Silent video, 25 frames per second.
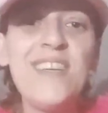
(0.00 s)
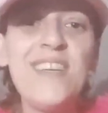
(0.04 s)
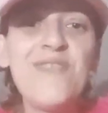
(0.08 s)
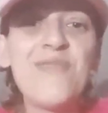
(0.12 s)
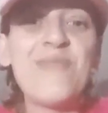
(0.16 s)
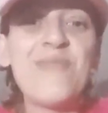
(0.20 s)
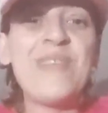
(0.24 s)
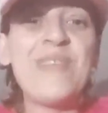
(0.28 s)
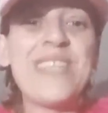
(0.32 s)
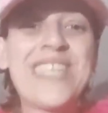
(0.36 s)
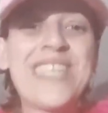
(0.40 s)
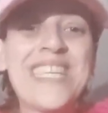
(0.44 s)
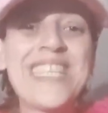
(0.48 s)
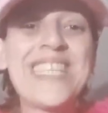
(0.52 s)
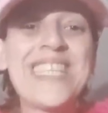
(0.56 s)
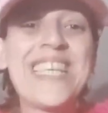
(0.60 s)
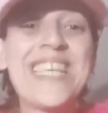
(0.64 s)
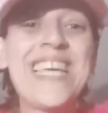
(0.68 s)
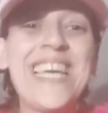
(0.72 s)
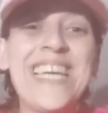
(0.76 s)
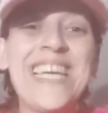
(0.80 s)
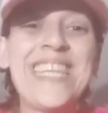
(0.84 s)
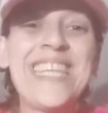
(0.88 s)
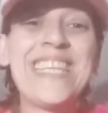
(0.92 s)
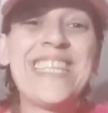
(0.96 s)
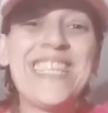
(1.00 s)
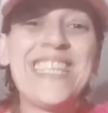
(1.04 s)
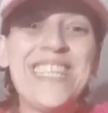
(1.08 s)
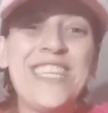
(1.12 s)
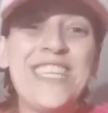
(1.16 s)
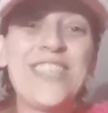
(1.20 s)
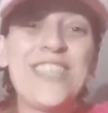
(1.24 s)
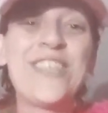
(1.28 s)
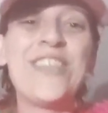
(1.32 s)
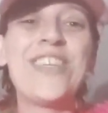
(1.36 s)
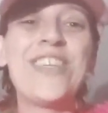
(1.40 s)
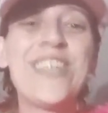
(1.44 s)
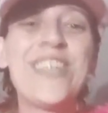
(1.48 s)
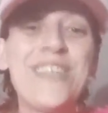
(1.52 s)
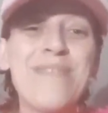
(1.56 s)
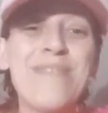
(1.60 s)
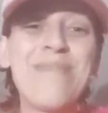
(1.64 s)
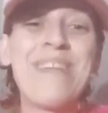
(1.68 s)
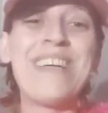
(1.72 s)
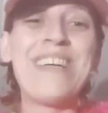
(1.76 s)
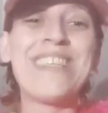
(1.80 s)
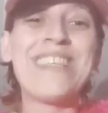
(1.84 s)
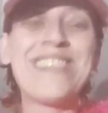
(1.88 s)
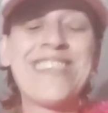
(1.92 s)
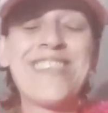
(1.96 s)
Mrs. Kennedy, you couldn't get
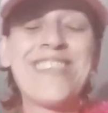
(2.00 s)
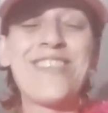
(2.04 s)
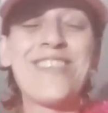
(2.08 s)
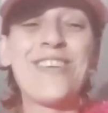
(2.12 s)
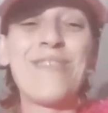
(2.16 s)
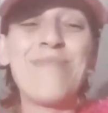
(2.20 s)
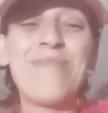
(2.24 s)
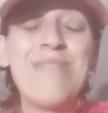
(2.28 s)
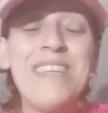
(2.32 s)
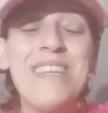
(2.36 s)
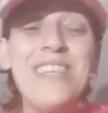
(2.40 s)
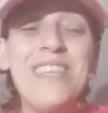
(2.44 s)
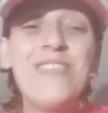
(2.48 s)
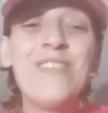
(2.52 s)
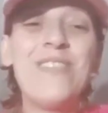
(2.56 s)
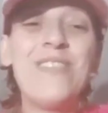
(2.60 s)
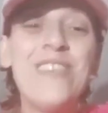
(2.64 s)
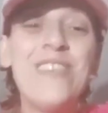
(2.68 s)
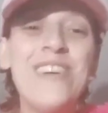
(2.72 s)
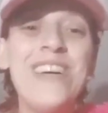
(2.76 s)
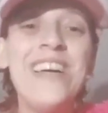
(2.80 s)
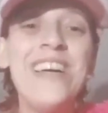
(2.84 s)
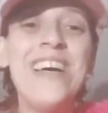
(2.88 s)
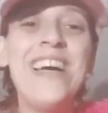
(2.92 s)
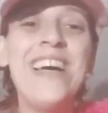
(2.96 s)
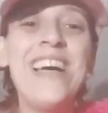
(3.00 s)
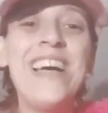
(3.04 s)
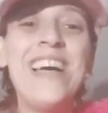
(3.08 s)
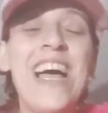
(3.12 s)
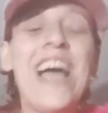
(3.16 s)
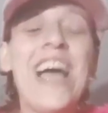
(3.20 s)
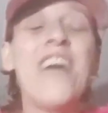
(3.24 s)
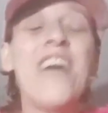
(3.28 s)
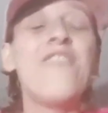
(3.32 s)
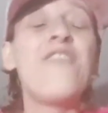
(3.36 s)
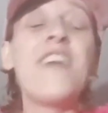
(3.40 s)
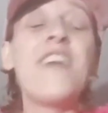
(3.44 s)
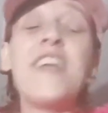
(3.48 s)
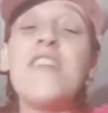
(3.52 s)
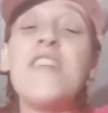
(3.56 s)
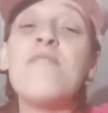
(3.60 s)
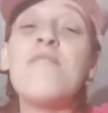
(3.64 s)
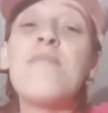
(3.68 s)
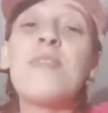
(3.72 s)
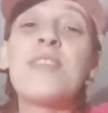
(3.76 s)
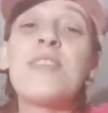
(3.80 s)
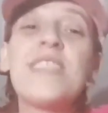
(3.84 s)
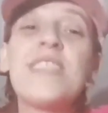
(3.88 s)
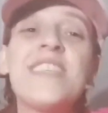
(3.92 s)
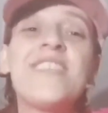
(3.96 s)
past the thumbnail. If
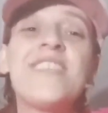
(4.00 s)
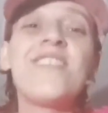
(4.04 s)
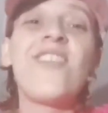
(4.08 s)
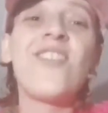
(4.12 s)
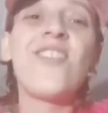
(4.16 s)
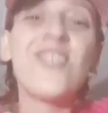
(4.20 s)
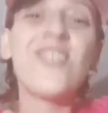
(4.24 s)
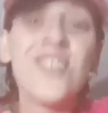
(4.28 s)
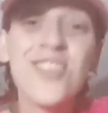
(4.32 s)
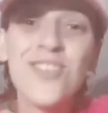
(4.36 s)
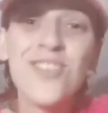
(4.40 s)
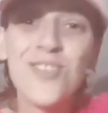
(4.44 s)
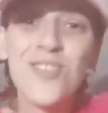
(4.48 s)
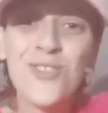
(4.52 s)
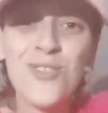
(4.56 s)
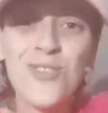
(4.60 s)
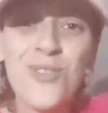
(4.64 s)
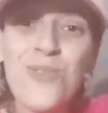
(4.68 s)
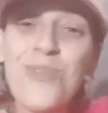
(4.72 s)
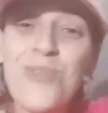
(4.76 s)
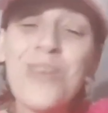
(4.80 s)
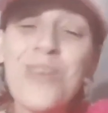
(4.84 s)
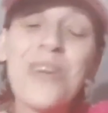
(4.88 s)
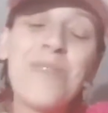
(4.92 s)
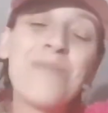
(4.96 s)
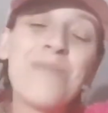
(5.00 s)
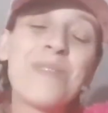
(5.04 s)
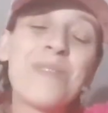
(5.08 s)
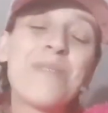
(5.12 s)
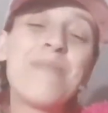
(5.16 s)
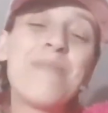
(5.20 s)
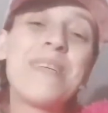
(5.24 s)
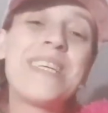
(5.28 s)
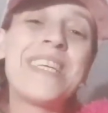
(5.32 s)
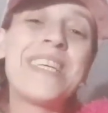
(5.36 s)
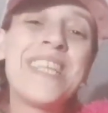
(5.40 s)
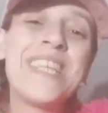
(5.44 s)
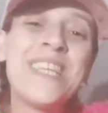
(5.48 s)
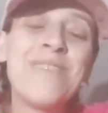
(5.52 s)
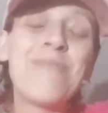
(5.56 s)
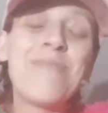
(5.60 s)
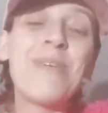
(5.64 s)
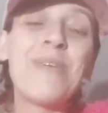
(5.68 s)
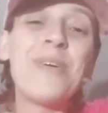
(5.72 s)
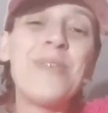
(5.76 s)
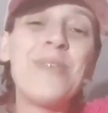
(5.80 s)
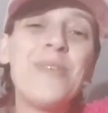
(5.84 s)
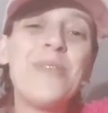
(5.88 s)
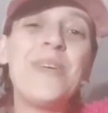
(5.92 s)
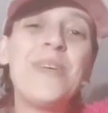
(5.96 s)
anybody doesn't know what I'm speaking
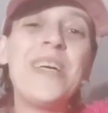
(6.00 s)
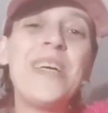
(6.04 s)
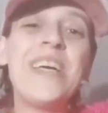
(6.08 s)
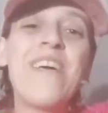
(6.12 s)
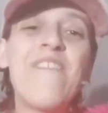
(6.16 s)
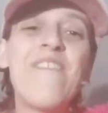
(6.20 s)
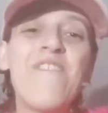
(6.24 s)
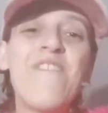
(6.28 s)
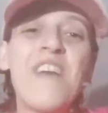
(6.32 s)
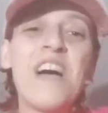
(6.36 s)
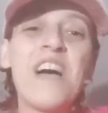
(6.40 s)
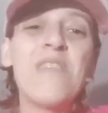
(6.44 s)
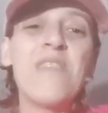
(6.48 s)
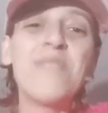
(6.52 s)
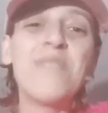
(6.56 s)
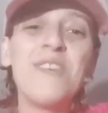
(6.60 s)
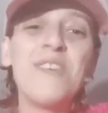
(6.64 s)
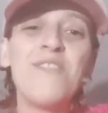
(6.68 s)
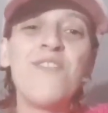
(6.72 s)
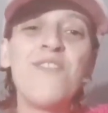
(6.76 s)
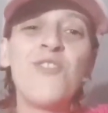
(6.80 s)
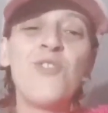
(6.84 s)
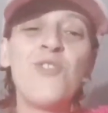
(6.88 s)
about, Family of